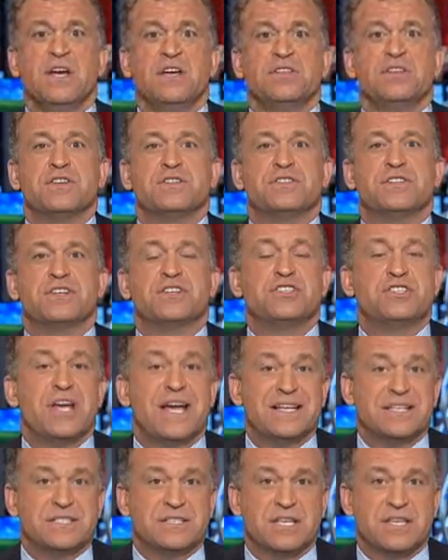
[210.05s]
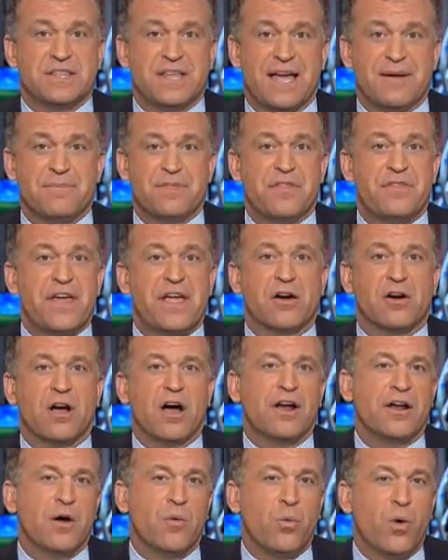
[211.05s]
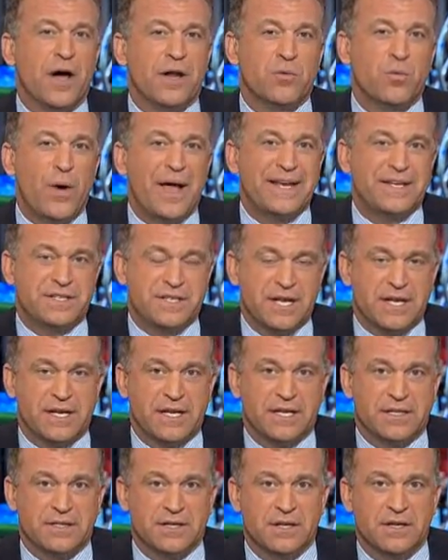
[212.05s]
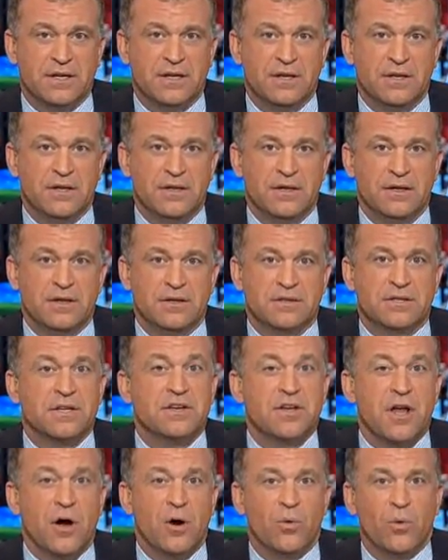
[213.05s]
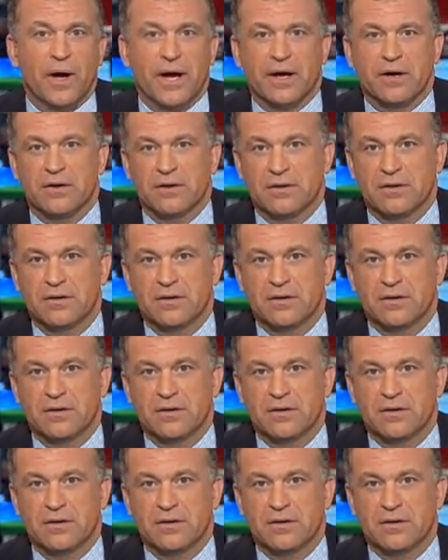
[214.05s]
to suggest to them that they are on a one-way ticket to nowhere.